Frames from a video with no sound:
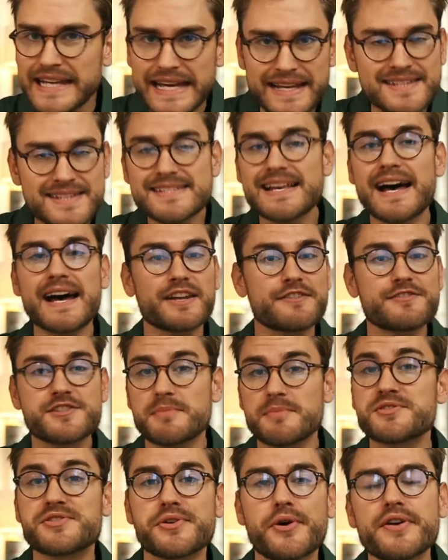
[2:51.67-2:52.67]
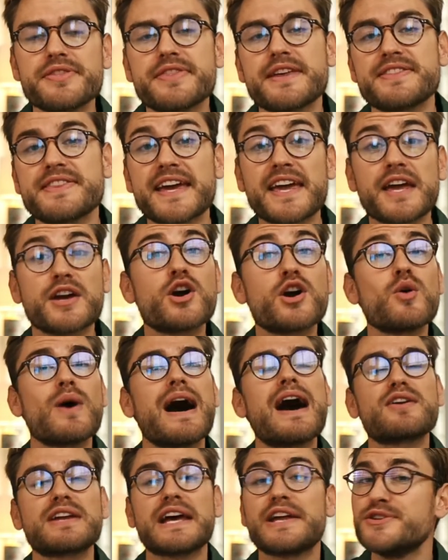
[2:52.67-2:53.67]
insight of some sort that they can go
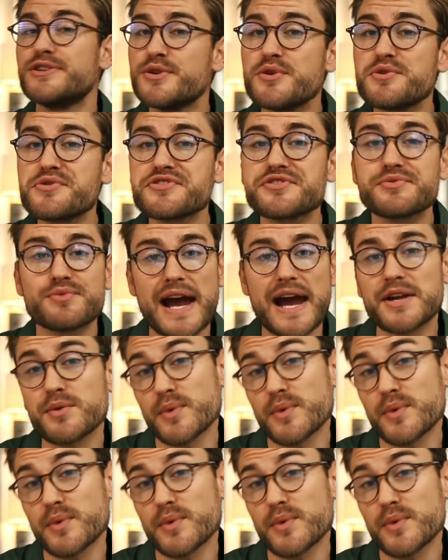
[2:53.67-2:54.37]
out and use right